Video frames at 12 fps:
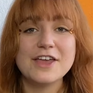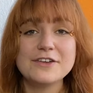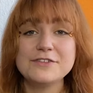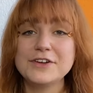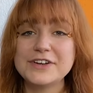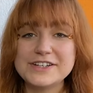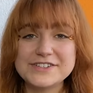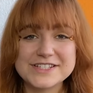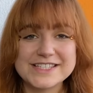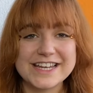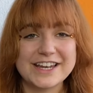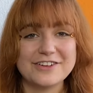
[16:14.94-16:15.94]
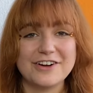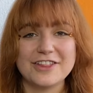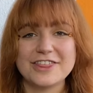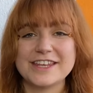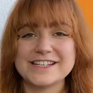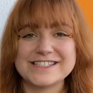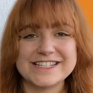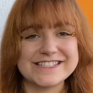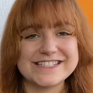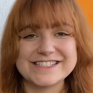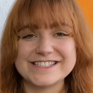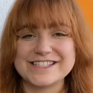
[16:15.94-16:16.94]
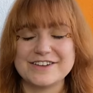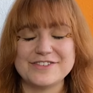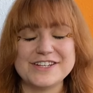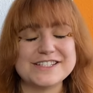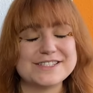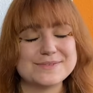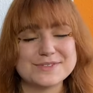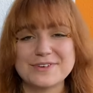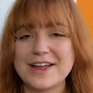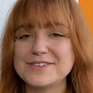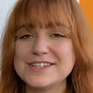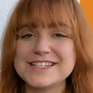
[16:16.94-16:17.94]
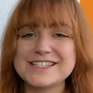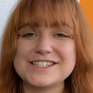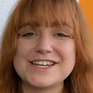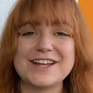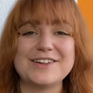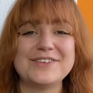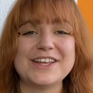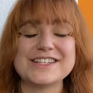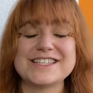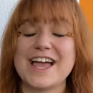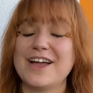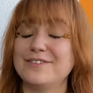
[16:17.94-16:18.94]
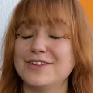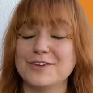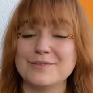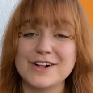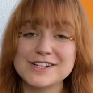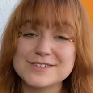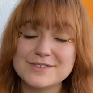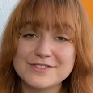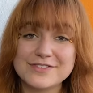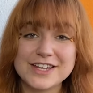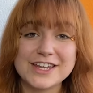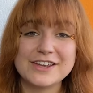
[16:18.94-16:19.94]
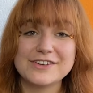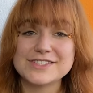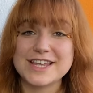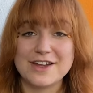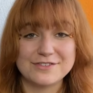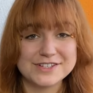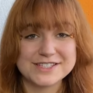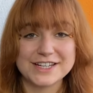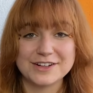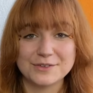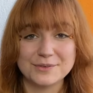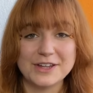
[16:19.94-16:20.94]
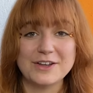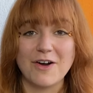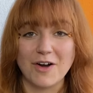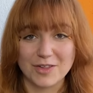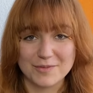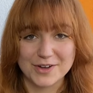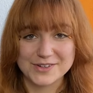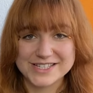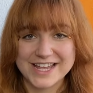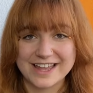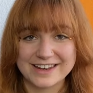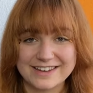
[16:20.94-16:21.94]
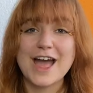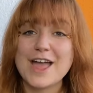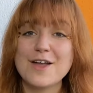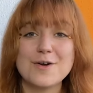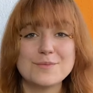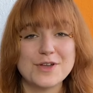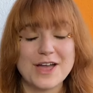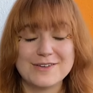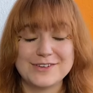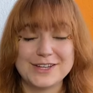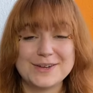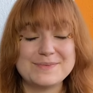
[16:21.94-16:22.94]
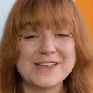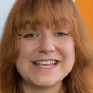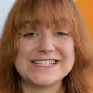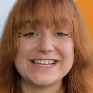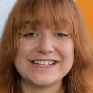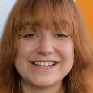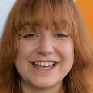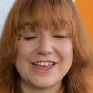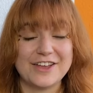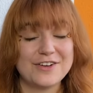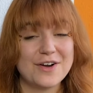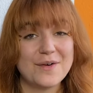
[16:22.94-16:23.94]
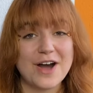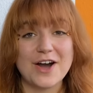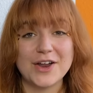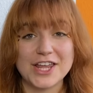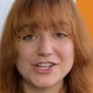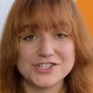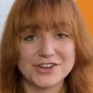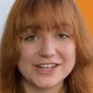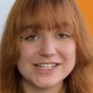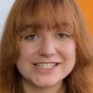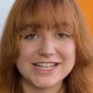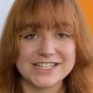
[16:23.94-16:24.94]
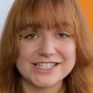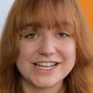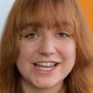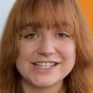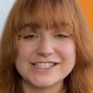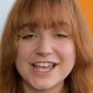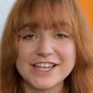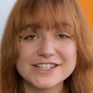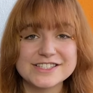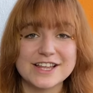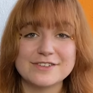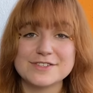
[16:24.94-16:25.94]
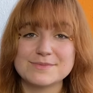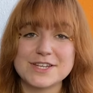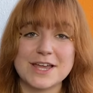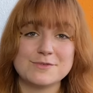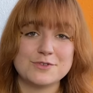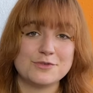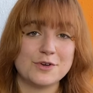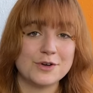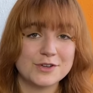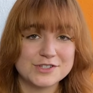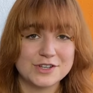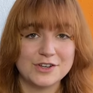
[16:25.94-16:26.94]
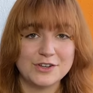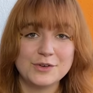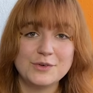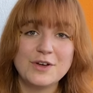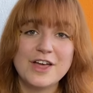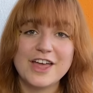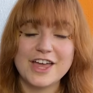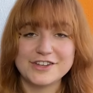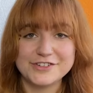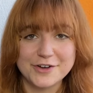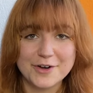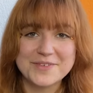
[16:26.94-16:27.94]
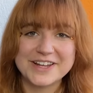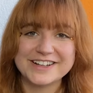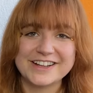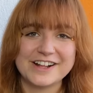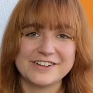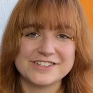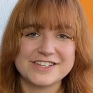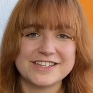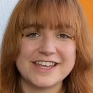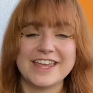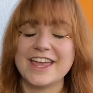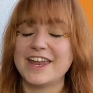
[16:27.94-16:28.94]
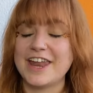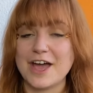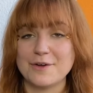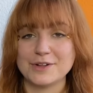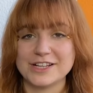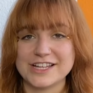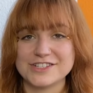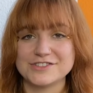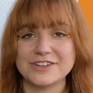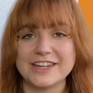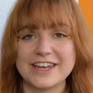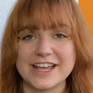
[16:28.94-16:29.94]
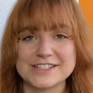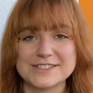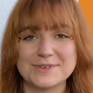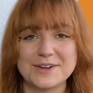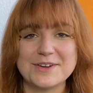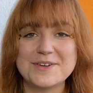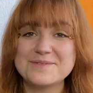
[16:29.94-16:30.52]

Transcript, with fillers: If you're interested in all things 60s and 70s, subscribe to this channel because I upload multiple videos every single week all about that. I hope you're having an amazing day. Go out, enjoy the sunshine, take yourself some time to focus on you and your mental health today, and I will catch you in the next one.